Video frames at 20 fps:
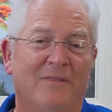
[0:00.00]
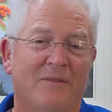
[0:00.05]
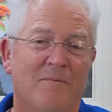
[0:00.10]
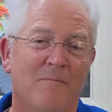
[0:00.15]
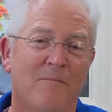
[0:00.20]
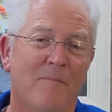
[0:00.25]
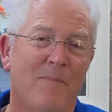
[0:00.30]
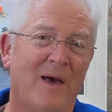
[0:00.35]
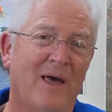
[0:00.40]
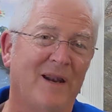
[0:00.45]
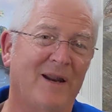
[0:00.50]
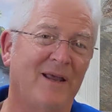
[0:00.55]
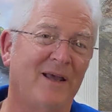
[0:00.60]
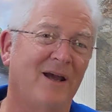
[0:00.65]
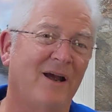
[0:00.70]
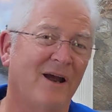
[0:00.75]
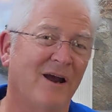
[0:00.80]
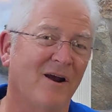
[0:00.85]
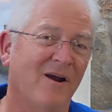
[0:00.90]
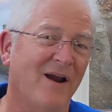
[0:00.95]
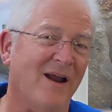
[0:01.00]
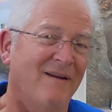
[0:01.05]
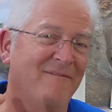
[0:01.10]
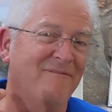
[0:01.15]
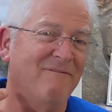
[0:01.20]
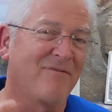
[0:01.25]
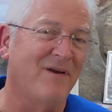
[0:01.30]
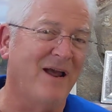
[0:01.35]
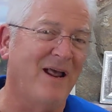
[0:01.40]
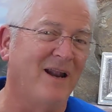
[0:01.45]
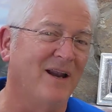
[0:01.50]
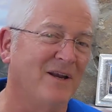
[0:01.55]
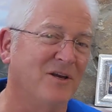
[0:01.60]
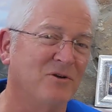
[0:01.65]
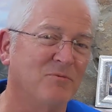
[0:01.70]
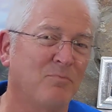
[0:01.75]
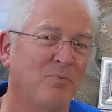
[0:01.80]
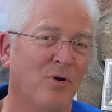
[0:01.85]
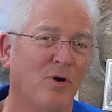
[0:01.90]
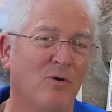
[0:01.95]
the Medicare
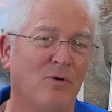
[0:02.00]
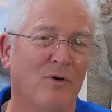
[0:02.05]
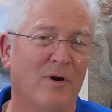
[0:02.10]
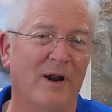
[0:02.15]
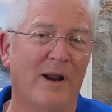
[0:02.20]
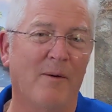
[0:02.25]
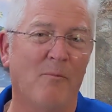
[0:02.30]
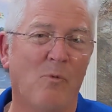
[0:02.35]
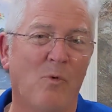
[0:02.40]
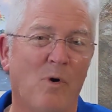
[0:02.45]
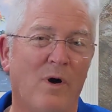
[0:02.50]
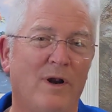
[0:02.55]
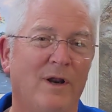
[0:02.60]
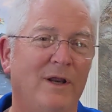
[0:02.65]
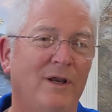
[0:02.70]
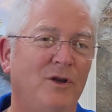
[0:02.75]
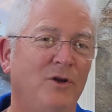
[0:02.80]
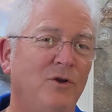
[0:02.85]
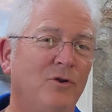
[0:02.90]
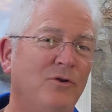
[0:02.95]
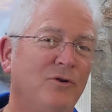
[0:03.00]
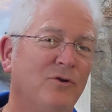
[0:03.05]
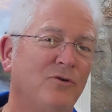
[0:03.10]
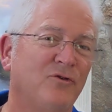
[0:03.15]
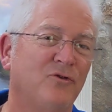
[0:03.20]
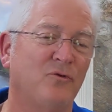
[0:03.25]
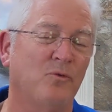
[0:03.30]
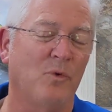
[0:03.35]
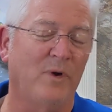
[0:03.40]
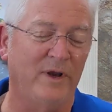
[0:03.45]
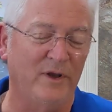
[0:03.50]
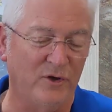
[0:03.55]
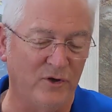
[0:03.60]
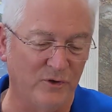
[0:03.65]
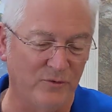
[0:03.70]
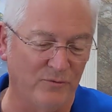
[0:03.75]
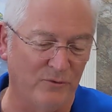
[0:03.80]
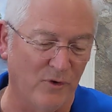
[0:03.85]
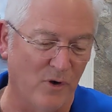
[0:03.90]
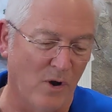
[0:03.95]
Advantage program, wanting you to
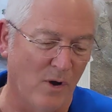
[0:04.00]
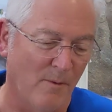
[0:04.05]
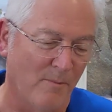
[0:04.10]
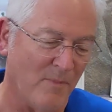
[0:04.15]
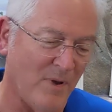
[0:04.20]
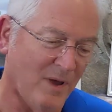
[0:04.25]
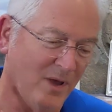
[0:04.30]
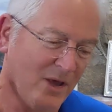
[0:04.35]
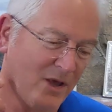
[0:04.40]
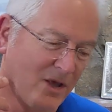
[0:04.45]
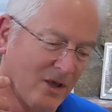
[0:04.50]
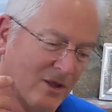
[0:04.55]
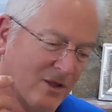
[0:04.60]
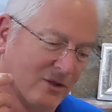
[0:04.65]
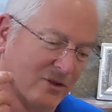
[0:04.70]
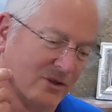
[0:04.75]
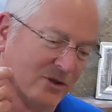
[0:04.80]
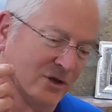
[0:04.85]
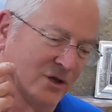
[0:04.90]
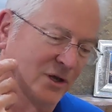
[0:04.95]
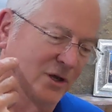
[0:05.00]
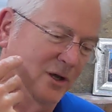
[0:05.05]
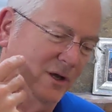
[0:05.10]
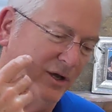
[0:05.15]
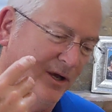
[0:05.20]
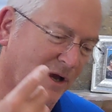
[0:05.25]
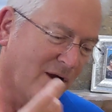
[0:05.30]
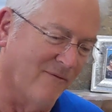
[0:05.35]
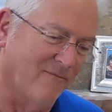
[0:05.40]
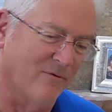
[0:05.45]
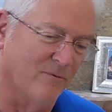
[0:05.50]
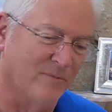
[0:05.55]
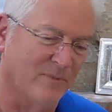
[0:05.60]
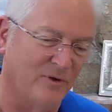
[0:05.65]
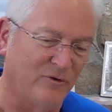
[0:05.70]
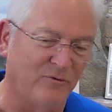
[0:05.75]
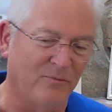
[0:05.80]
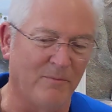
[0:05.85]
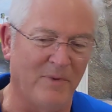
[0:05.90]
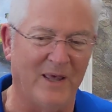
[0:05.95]
switch from the
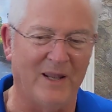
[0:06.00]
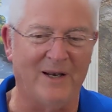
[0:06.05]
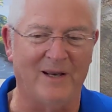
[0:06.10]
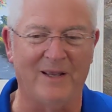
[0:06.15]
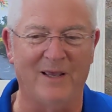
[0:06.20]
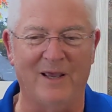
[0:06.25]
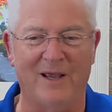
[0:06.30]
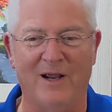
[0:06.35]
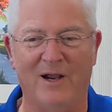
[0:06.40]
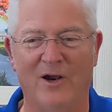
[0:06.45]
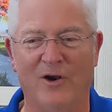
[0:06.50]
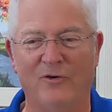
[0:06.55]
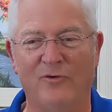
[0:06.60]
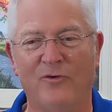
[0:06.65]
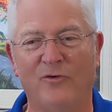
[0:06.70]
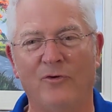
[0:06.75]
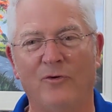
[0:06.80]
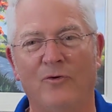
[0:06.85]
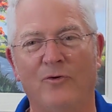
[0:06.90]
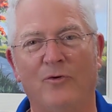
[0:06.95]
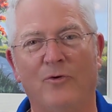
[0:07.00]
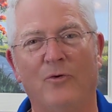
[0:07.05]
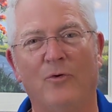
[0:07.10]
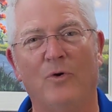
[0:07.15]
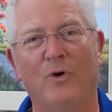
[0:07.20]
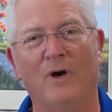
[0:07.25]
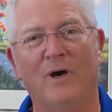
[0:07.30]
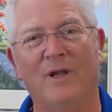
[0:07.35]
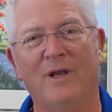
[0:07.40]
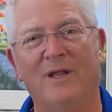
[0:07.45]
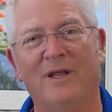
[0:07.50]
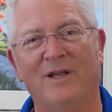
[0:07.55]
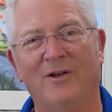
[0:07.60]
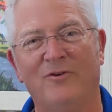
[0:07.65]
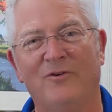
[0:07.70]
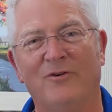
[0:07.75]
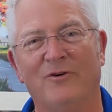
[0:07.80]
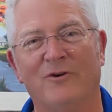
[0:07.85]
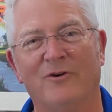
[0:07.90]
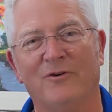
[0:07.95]
government's Medicare to an
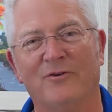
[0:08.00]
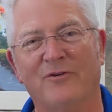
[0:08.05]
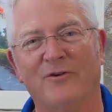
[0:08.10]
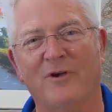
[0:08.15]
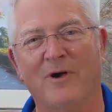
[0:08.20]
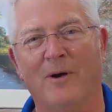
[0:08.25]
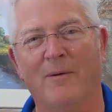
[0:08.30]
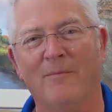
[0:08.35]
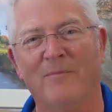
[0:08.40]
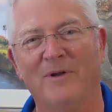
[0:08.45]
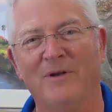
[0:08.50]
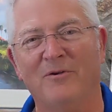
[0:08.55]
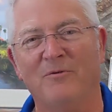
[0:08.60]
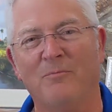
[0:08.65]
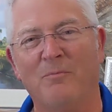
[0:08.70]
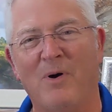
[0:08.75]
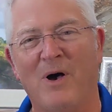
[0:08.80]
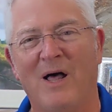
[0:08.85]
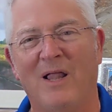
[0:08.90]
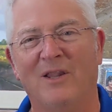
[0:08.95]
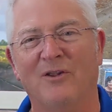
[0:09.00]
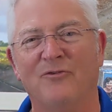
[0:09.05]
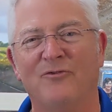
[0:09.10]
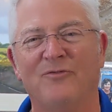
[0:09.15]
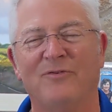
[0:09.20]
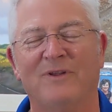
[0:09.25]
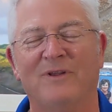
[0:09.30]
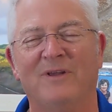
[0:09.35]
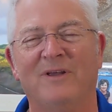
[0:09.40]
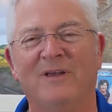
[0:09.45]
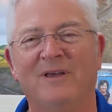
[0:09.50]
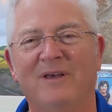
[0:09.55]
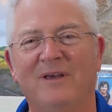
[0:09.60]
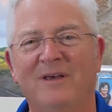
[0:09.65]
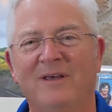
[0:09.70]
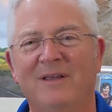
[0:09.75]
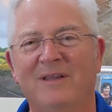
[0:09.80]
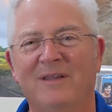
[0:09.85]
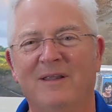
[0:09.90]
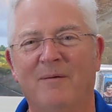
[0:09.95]
insurance company's policy
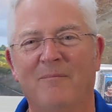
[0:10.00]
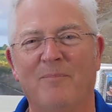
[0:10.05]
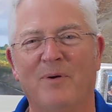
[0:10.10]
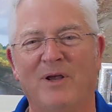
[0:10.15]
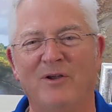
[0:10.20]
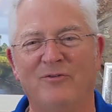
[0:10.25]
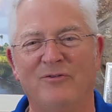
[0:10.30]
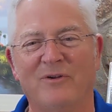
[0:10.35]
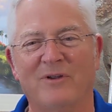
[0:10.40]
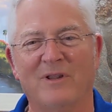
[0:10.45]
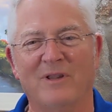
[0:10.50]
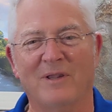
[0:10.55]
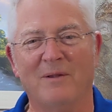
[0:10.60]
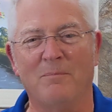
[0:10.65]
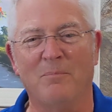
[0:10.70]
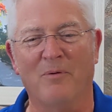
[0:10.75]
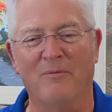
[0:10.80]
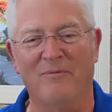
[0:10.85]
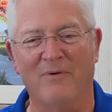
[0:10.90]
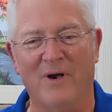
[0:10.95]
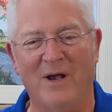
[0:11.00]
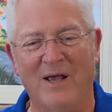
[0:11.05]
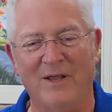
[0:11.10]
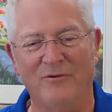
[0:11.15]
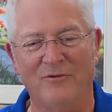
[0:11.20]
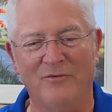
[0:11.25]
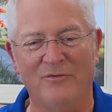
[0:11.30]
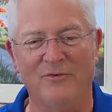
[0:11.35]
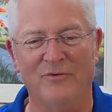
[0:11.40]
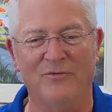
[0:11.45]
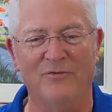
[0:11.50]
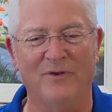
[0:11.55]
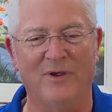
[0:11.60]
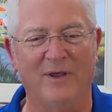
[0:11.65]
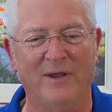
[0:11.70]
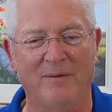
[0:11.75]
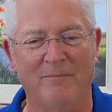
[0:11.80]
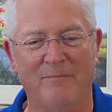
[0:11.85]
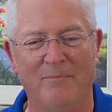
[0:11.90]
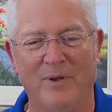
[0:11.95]
that basically provides the
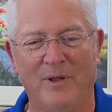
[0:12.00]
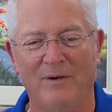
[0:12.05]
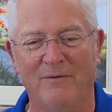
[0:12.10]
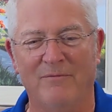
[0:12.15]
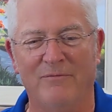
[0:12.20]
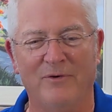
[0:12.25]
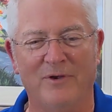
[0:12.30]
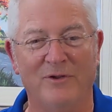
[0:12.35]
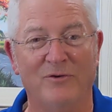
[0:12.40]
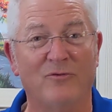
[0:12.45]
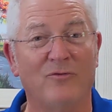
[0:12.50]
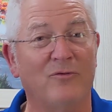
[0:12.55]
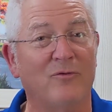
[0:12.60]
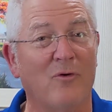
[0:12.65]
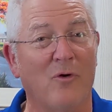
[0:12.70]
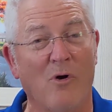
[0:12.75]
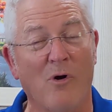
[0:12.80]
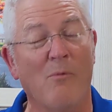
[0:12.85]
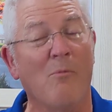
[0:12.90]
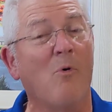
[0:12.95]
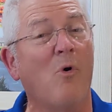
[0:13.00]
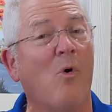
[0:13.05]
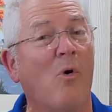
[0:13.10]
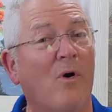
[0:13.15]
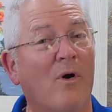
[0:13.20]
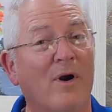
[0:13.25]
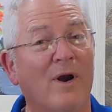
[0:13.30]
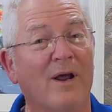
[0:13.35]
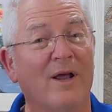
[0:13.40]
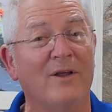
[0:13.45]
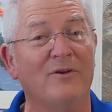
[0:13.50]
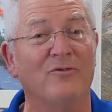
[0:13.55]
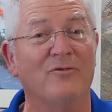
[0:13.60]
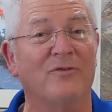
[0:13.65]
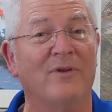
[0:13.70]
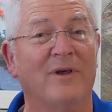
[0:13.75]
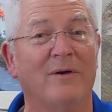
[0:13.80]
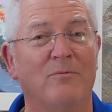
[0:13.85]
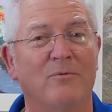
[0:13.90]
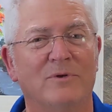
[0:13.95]
same benefits or more,
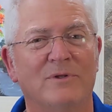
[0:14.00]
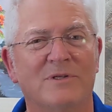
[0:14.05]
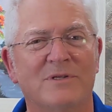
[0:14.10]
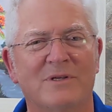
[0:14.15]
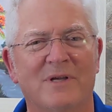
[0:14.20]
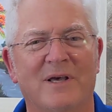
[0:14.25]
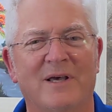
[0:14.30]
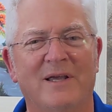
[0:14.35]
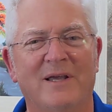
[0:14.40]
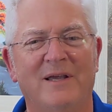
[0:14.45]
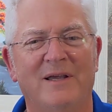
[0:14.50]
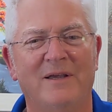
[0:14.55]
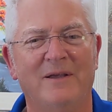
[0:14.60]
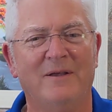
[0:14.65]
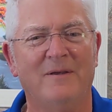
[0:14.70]
as they would say.